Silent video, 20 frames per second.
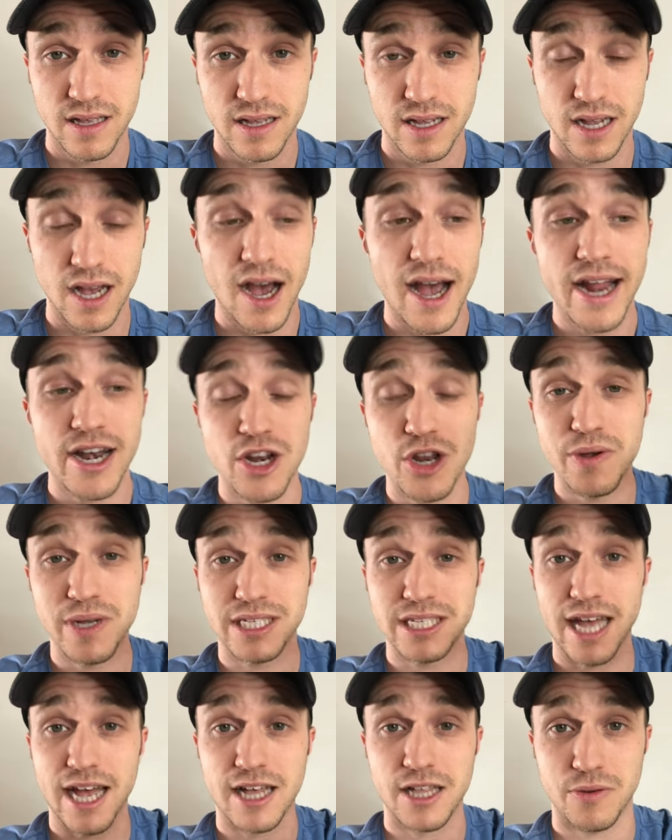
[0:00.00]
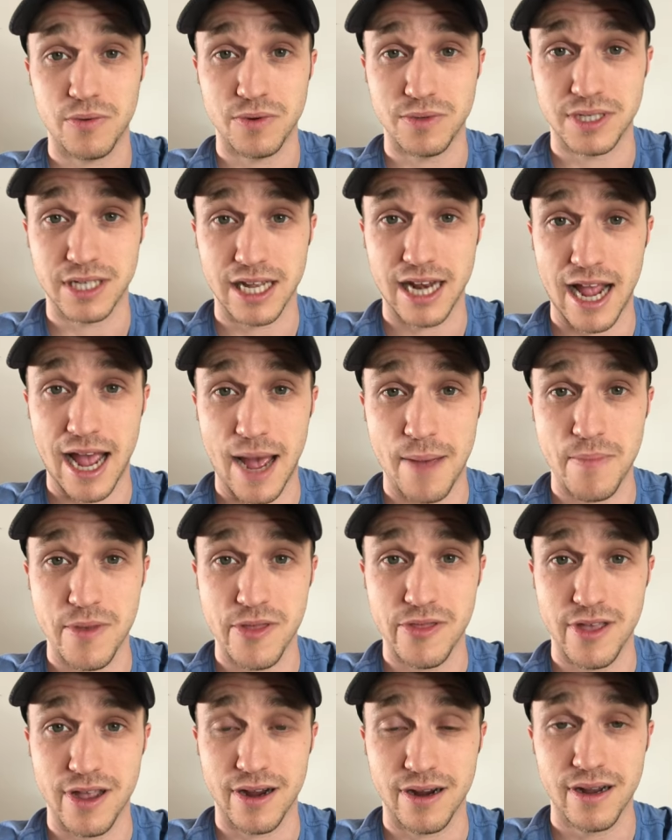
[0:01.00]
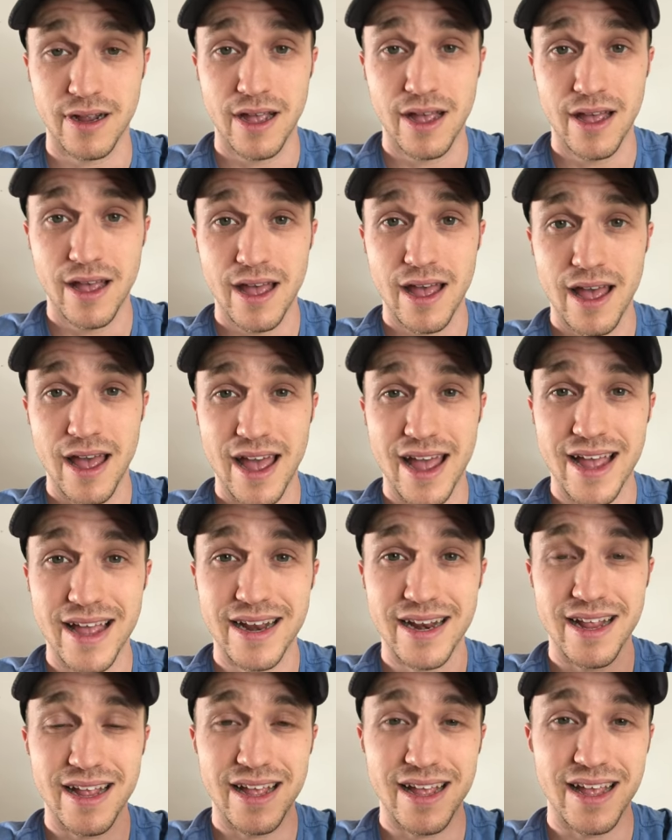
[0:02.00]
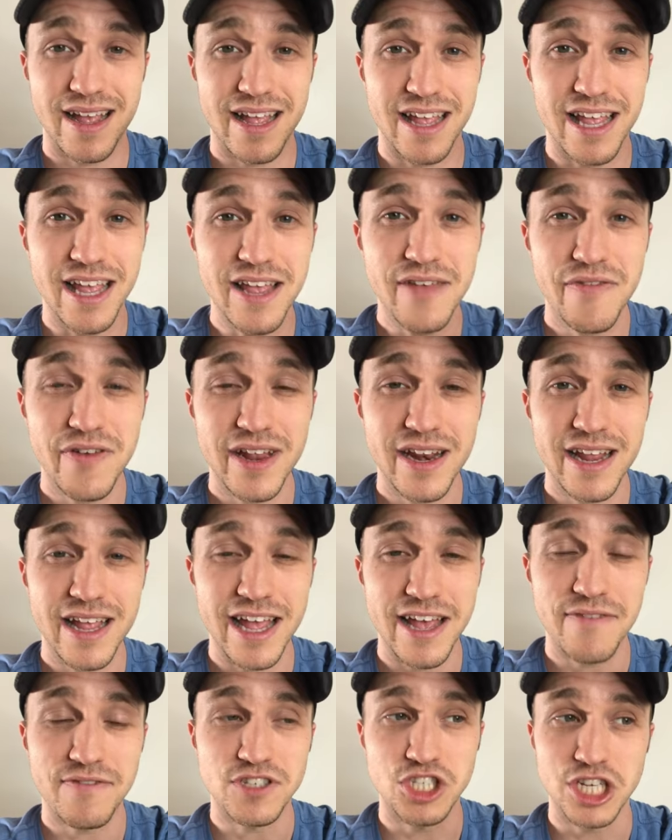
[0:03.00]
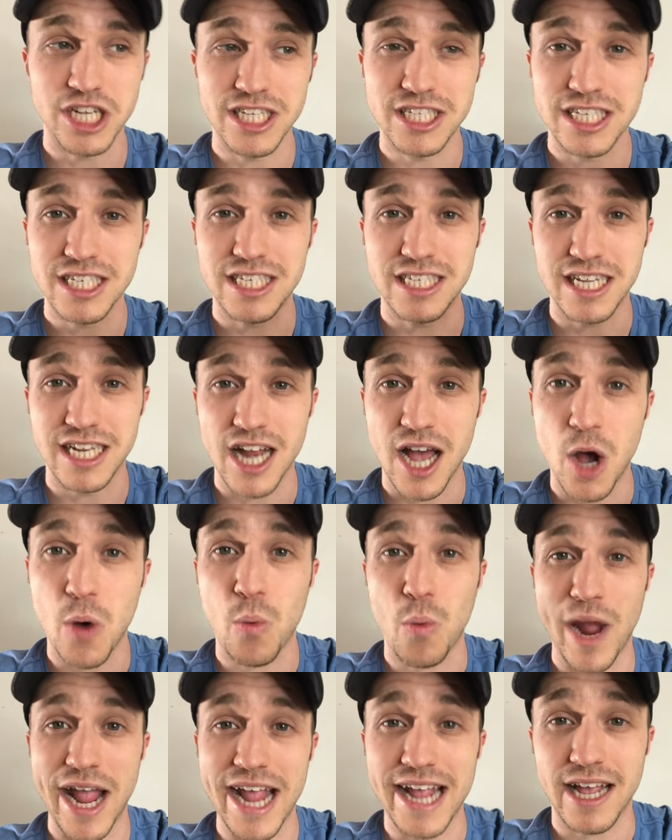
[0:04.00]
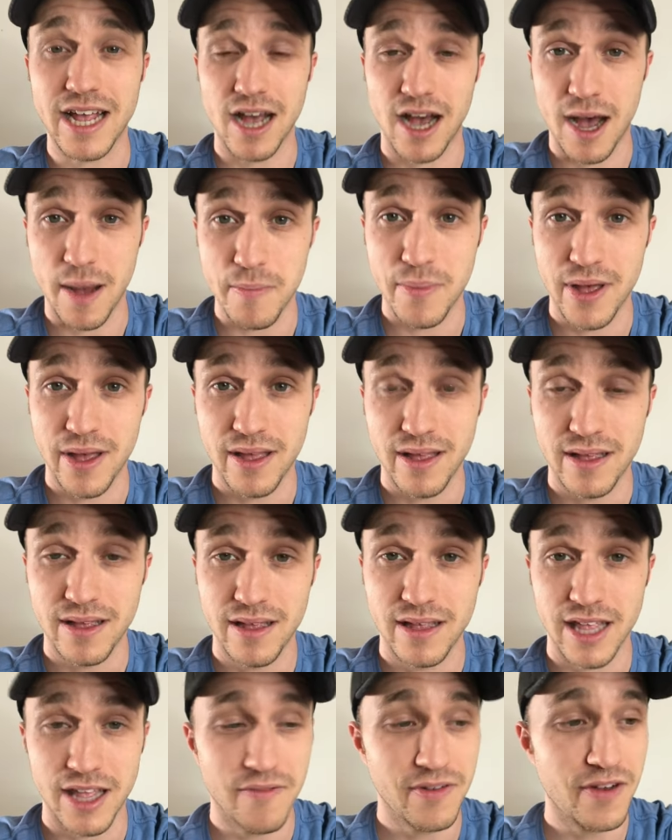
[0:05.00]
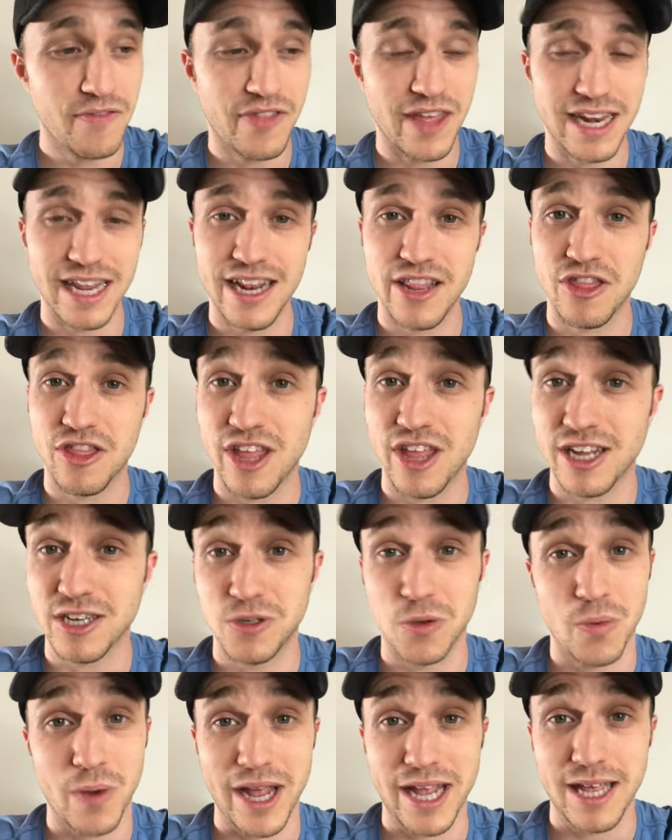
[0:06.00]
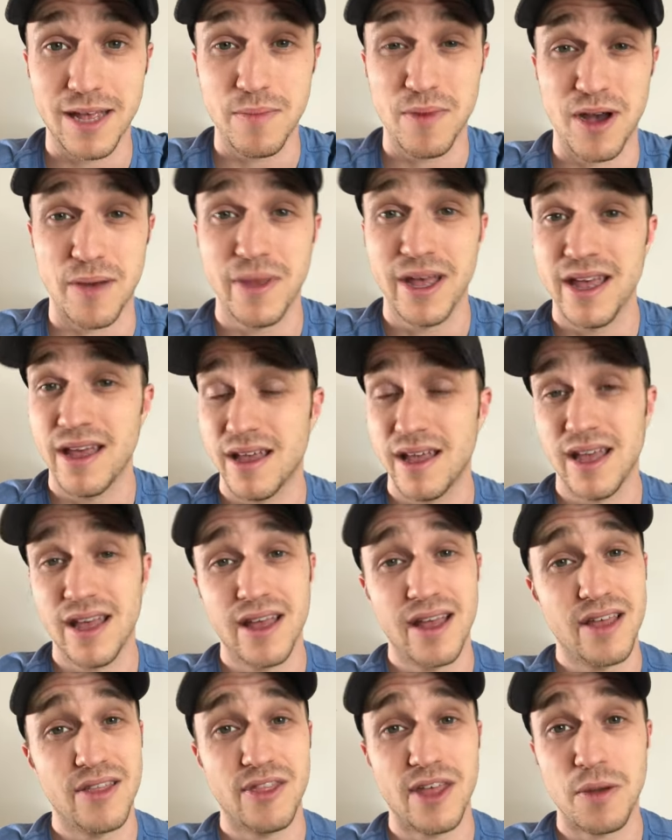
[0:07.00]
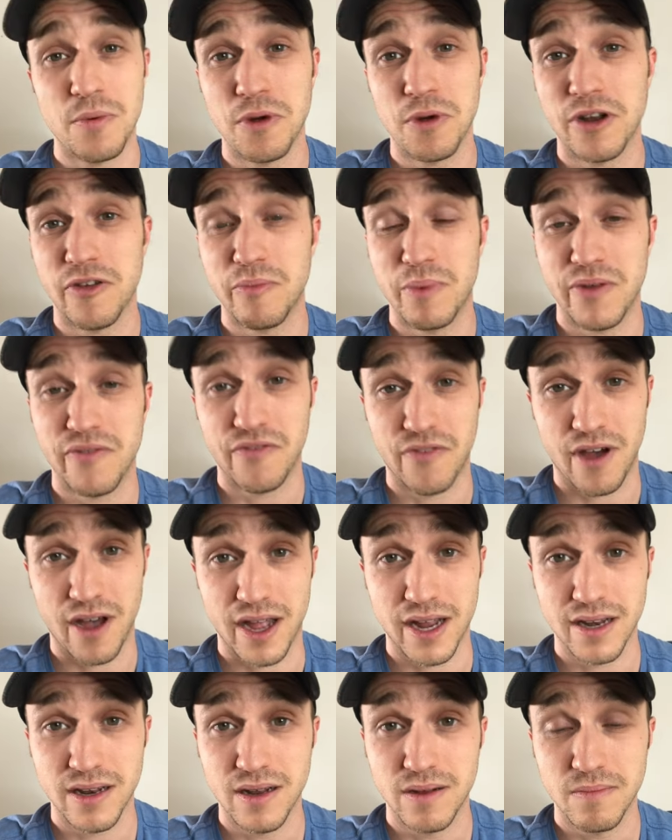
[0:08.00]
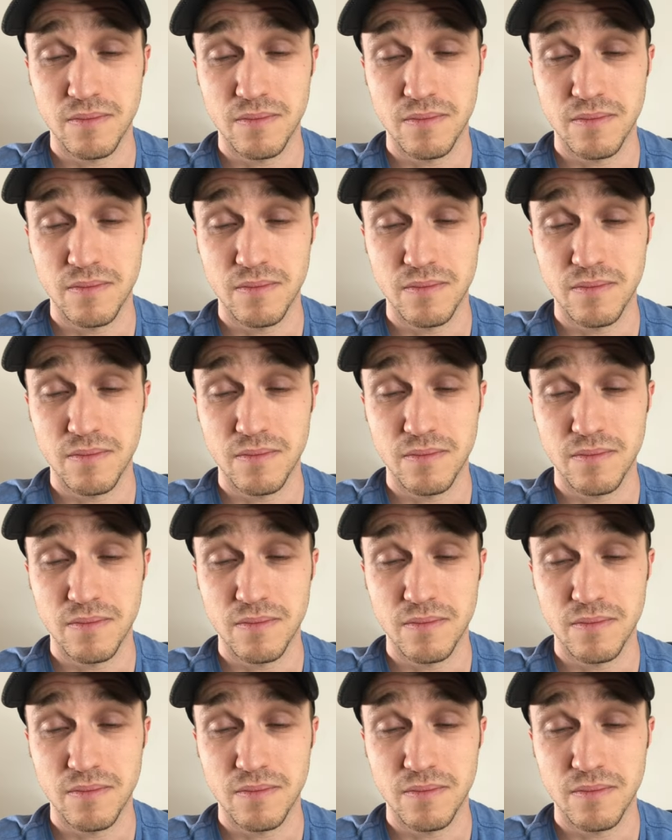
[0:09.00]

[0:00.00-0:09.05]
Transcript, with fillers: God knew exactly what was going to happen there. And even if Jesus did not wake up, even if they didn't think to wake him up, they would have been fine.